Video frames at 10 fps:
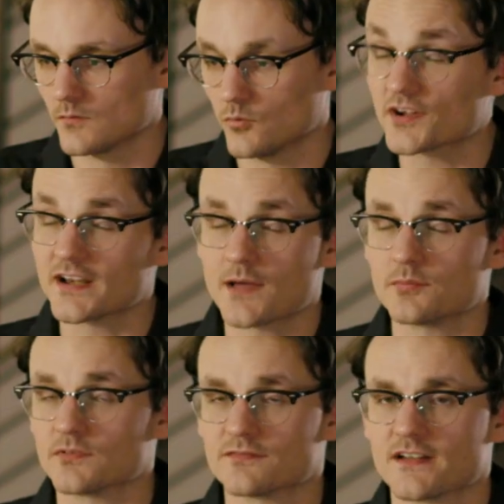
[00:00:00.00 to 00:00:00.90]
What can
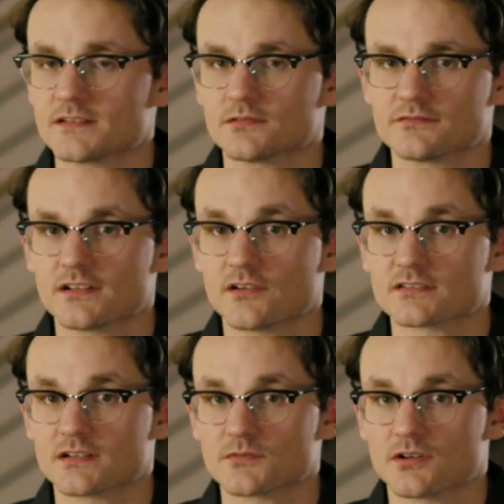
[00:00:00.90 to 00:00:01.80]
happen with Facebook video
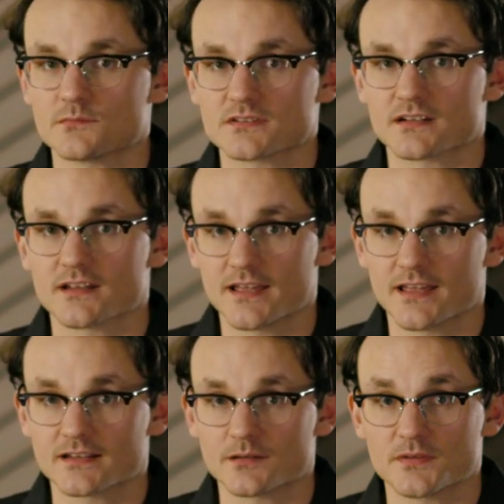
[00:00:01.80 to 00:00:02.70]
sometimes, it,
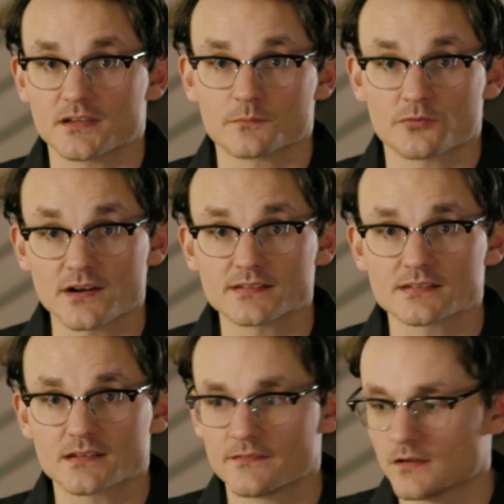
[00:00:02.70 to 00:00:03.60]
it can be
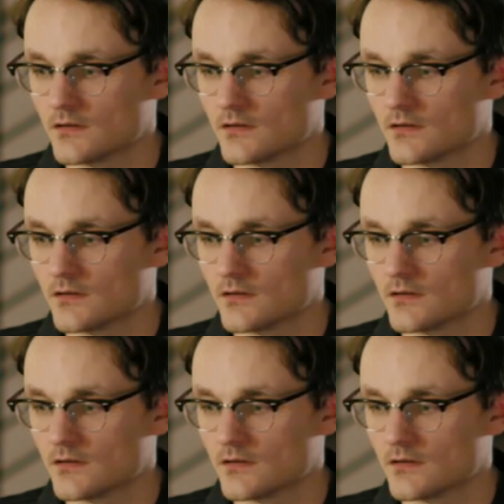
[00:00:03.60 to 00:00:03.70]
compressed.